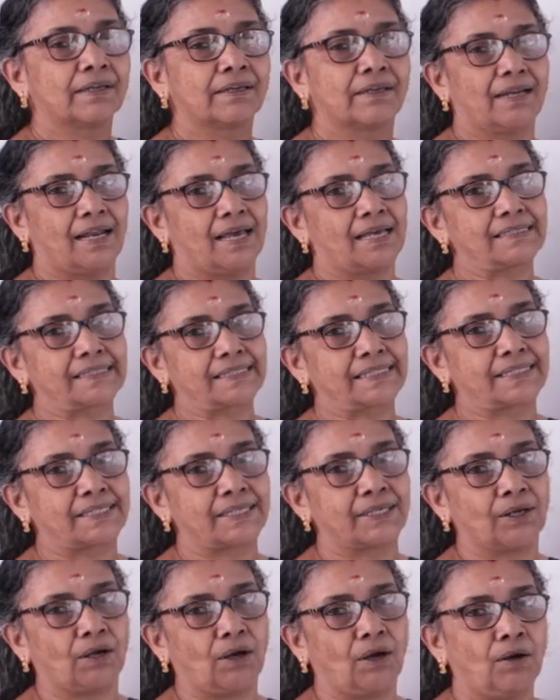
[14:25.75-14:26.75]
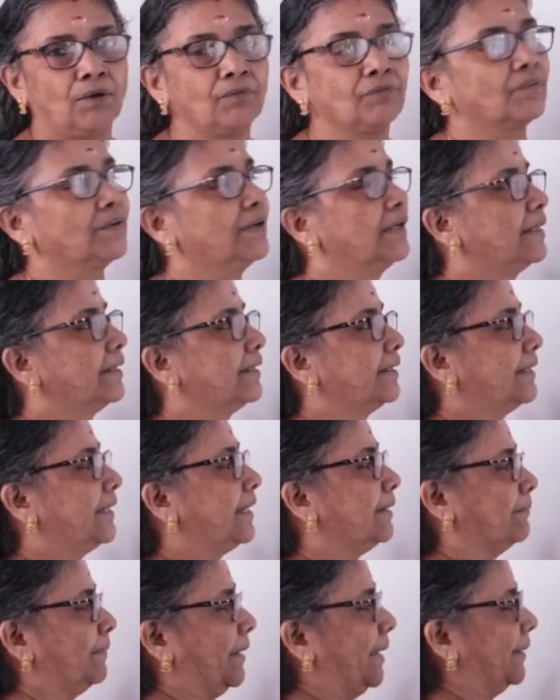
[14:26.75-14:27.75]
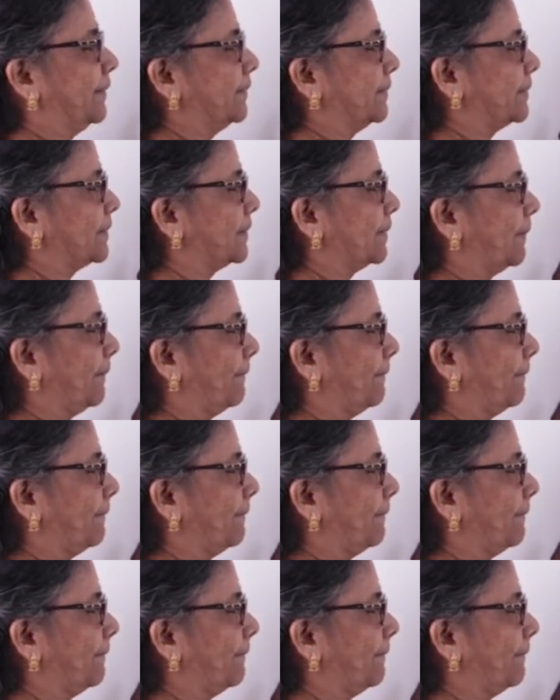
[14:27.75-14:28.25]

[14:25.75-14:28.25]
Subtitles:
elasticity of demand.